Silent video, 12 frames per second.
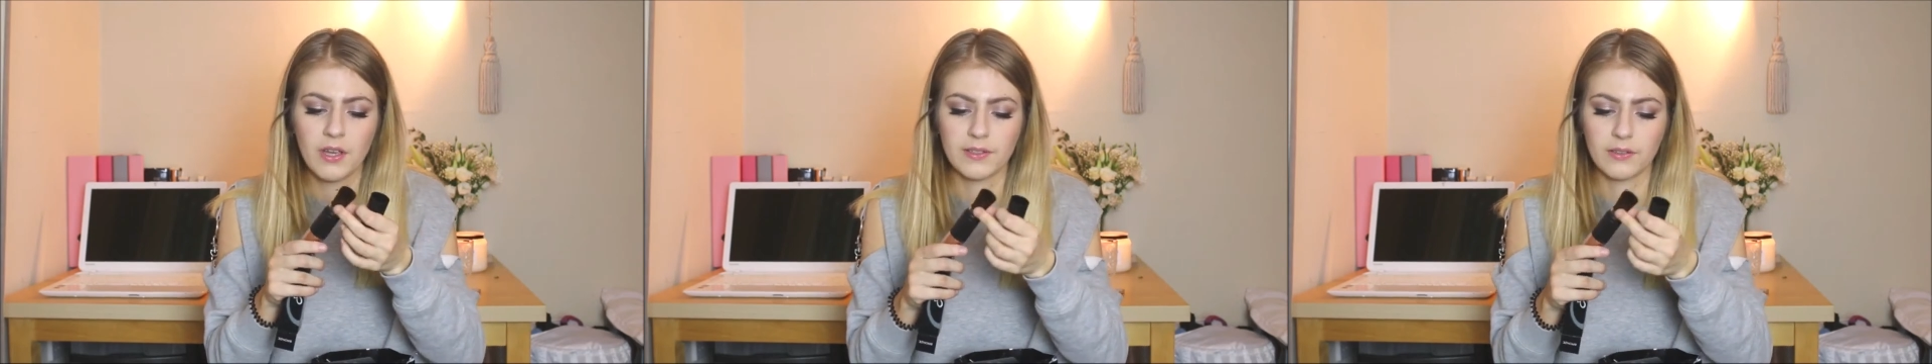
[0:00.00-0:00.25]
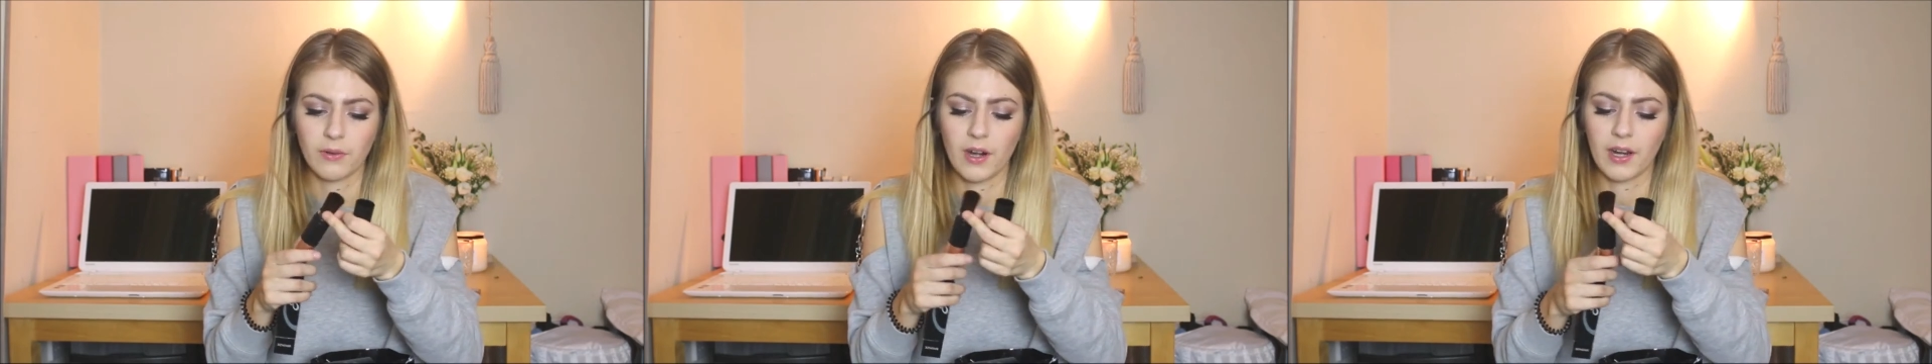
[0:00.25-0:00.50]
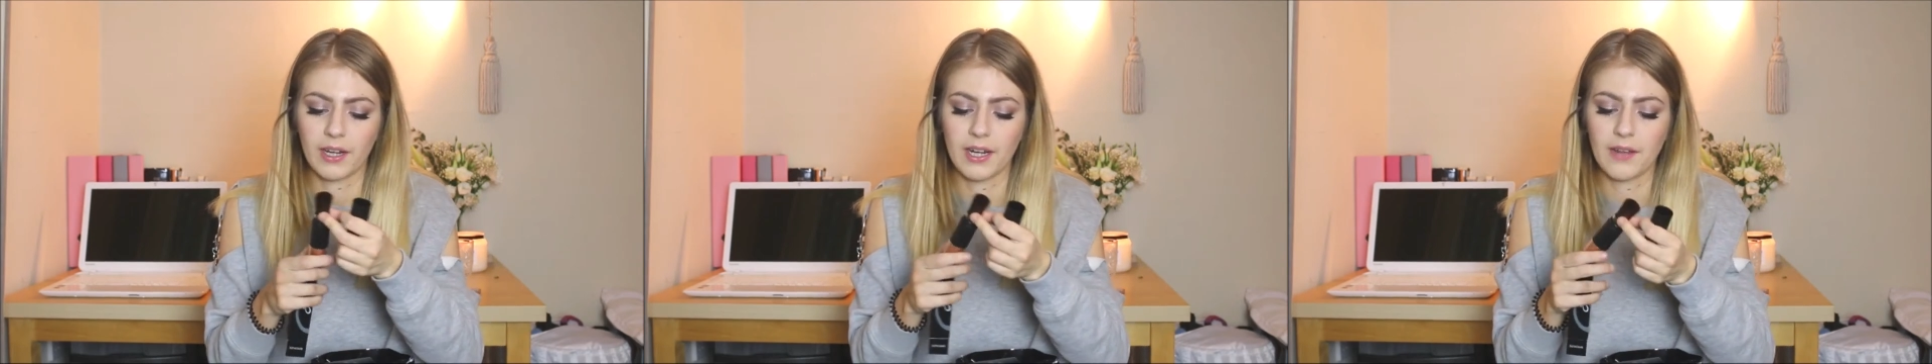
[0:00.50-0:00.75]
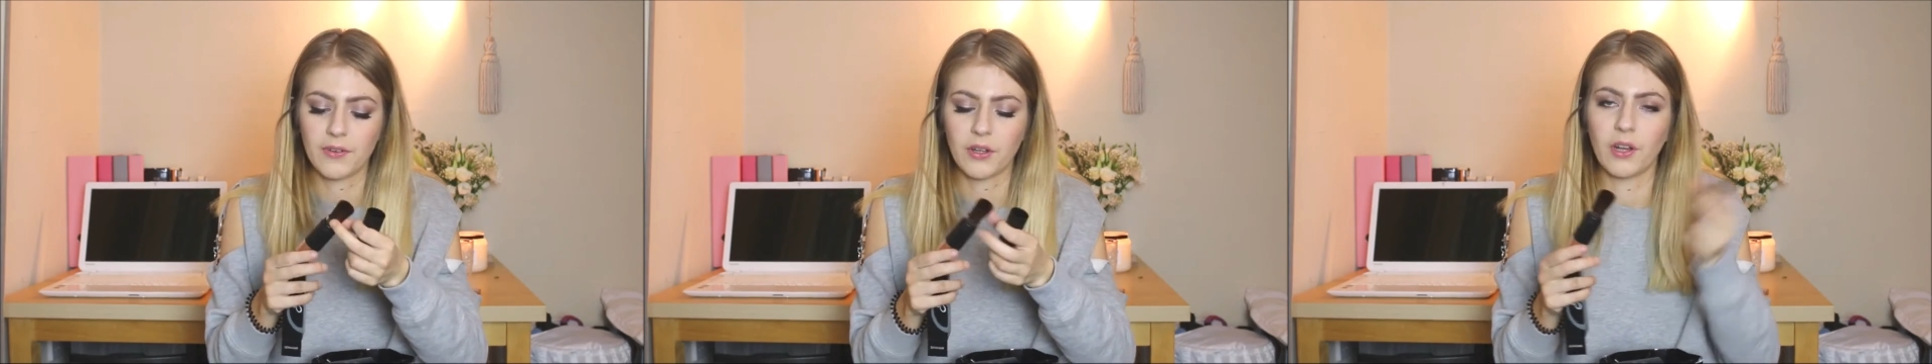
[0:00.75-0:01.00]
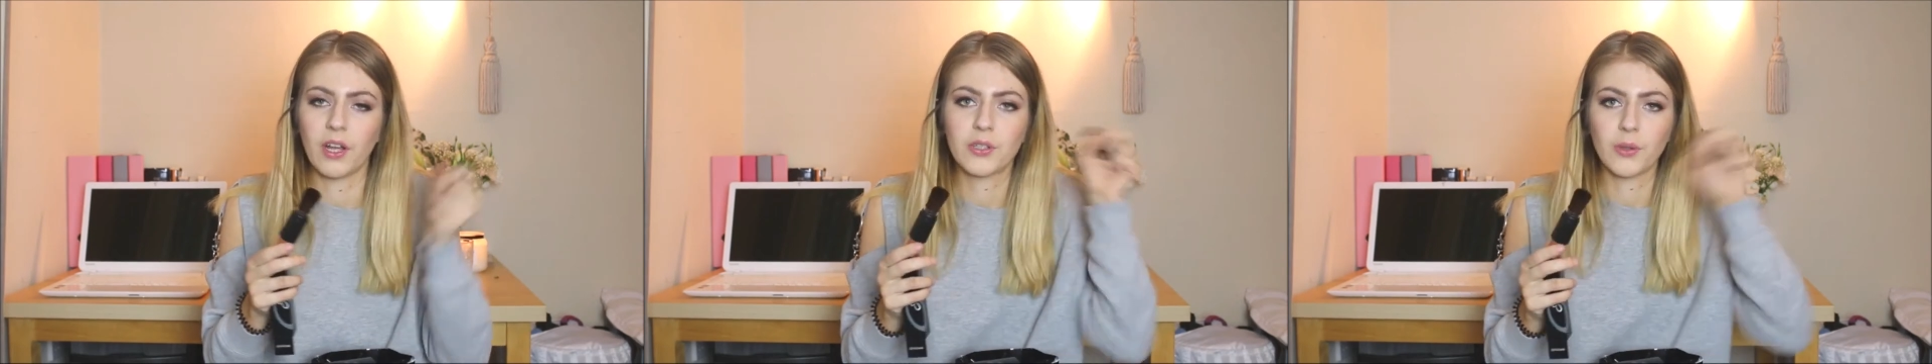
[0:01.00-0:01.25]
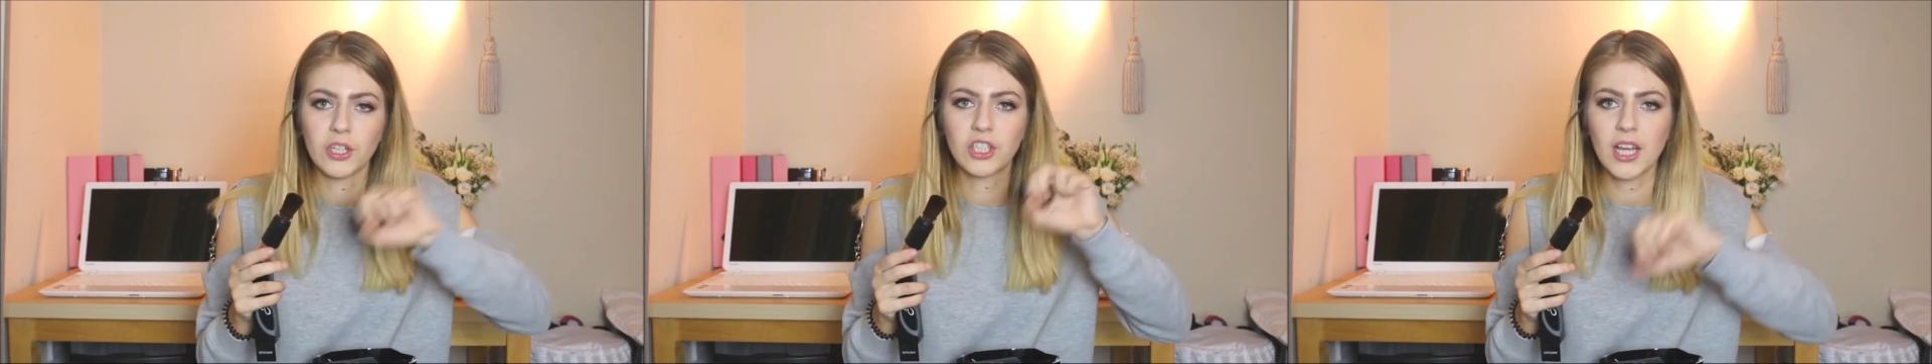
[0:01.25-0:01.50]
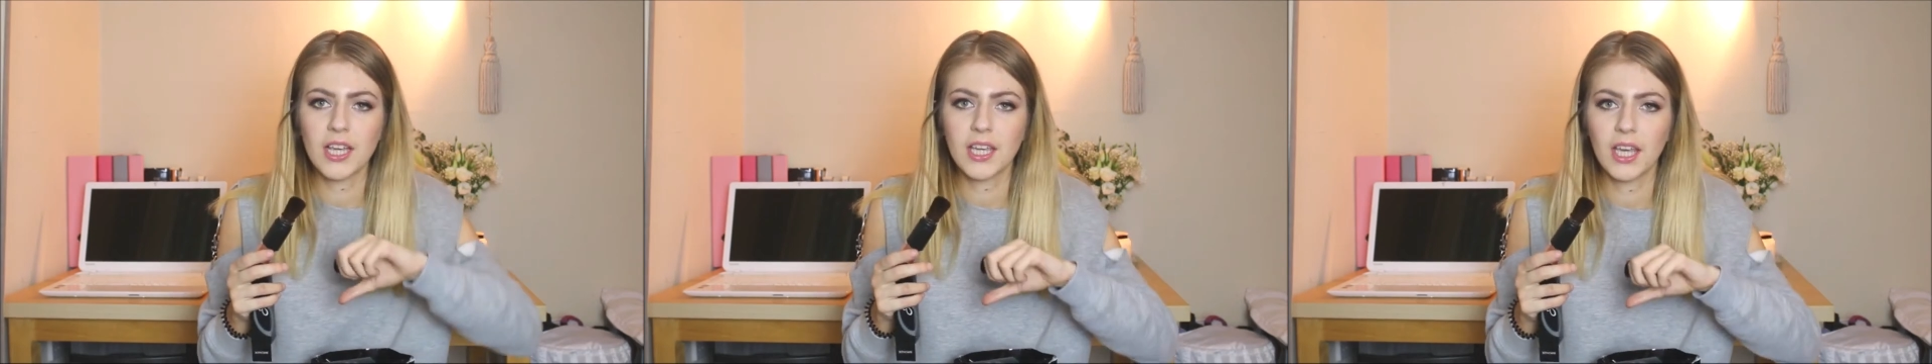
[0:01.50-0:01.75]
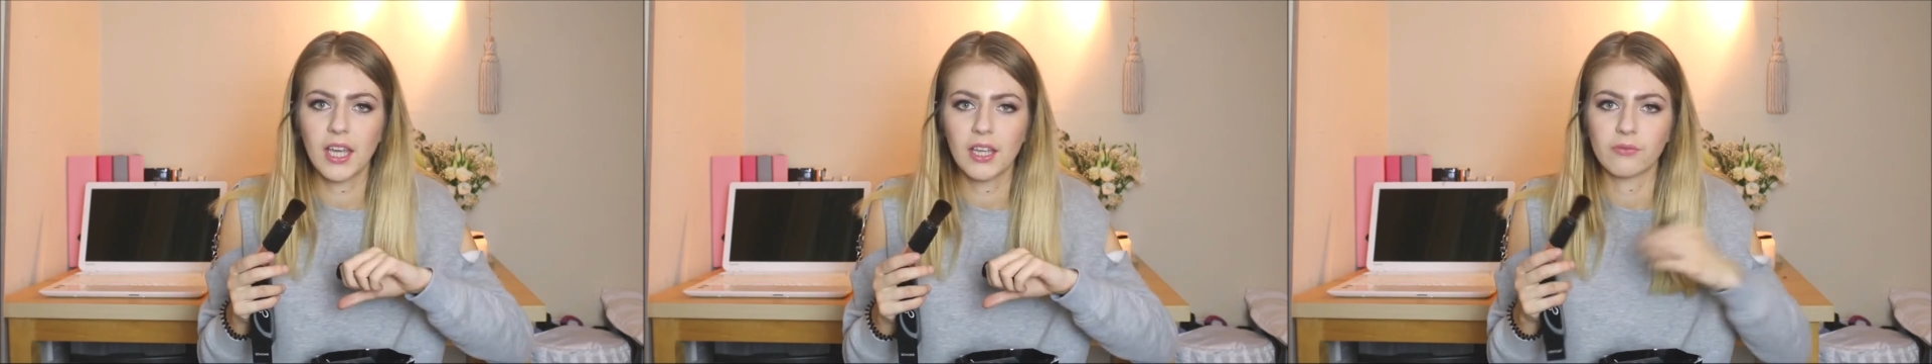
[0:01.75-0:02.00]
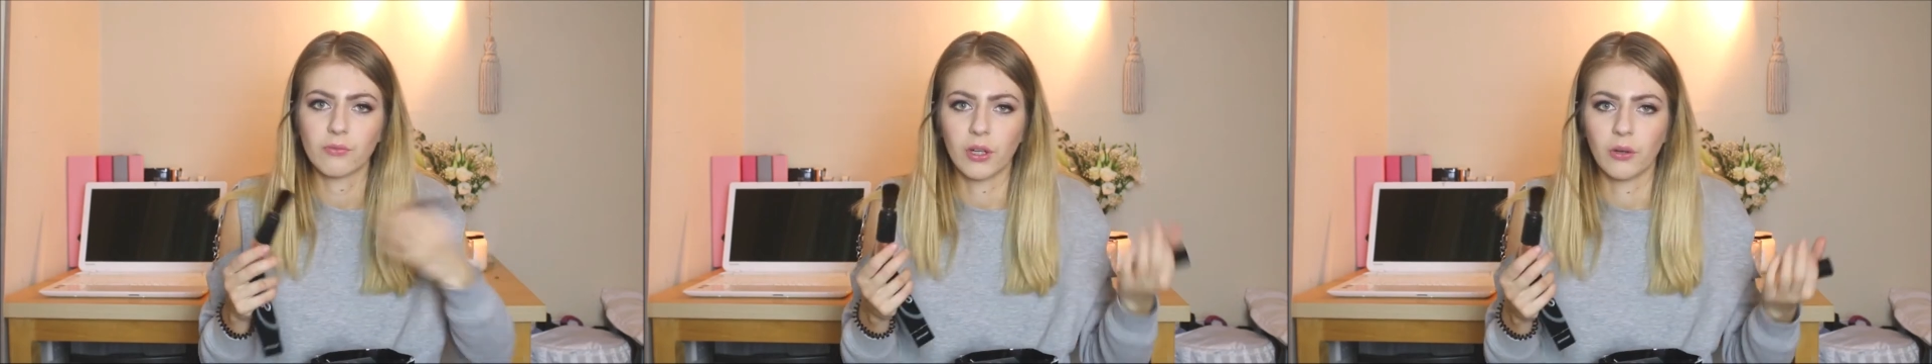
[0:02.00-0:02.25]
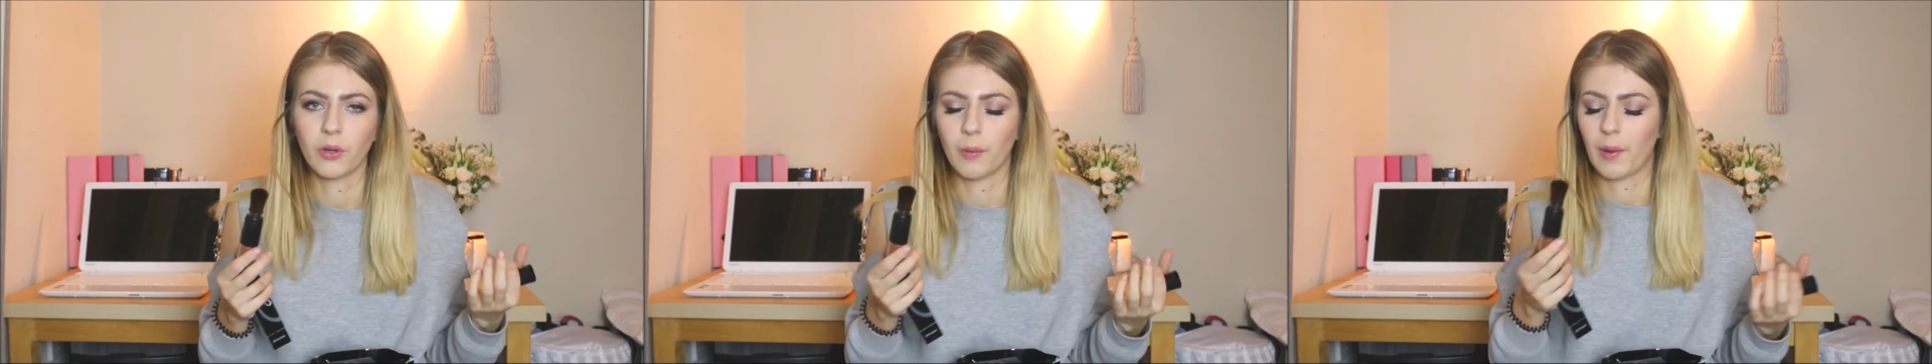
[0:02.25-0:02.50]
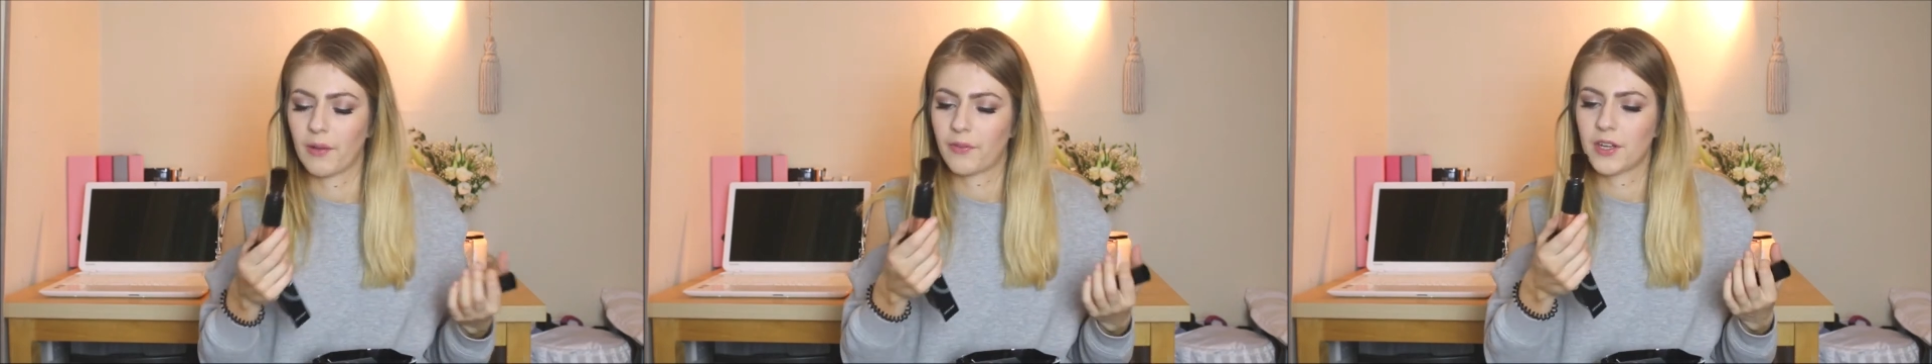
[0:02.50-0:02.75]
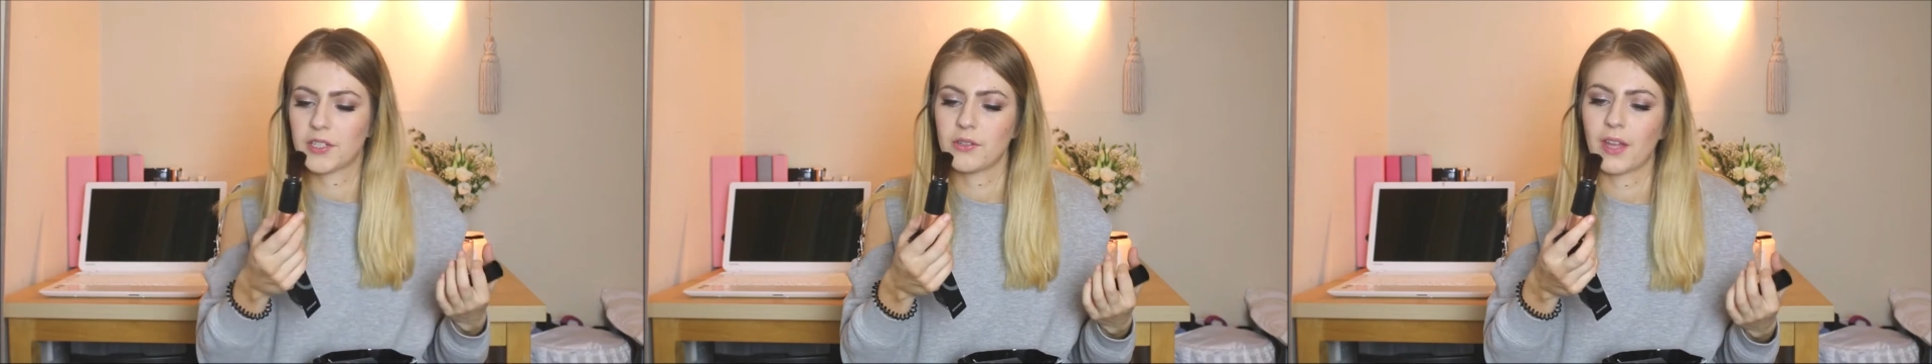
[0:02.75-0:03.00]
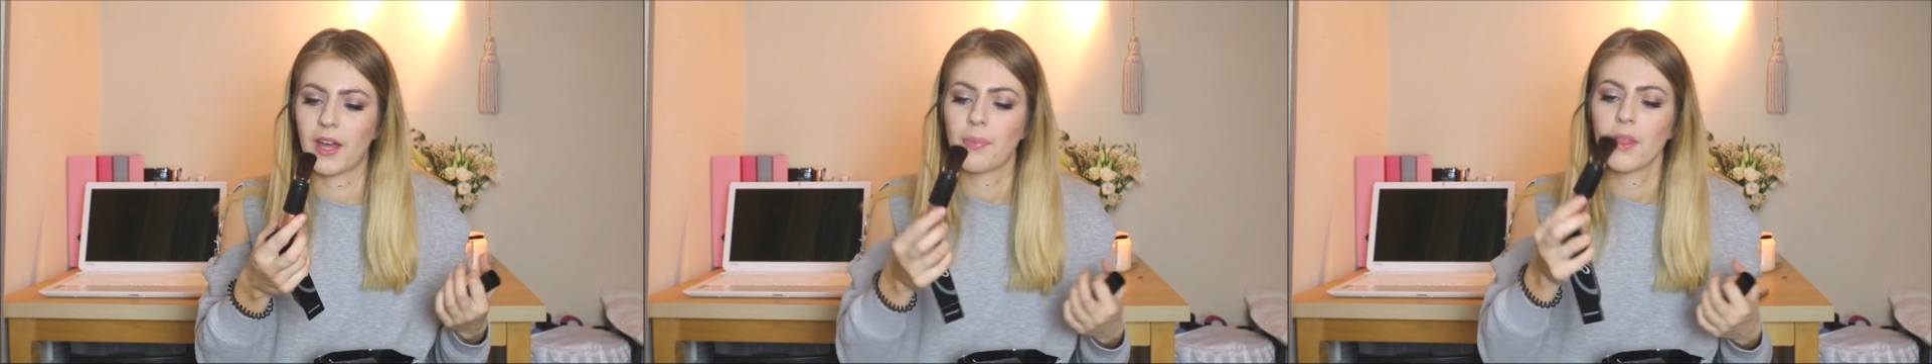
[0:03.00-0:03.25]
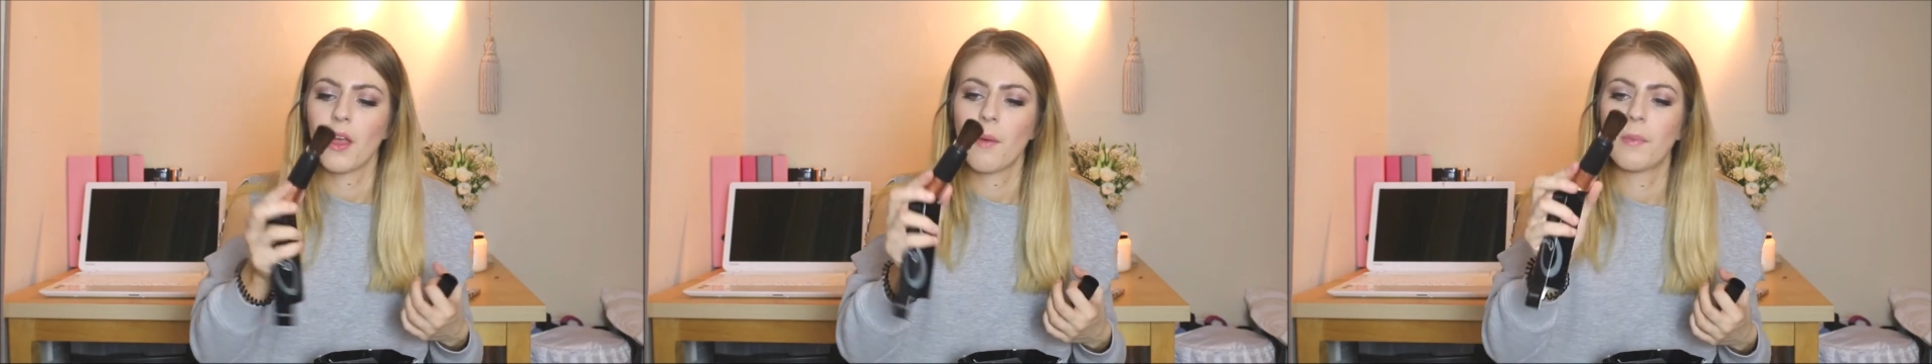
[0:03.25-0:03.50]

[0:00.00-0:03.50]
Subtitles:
It's all right, like I never know, like do I shake it? Will it all come out if I do that?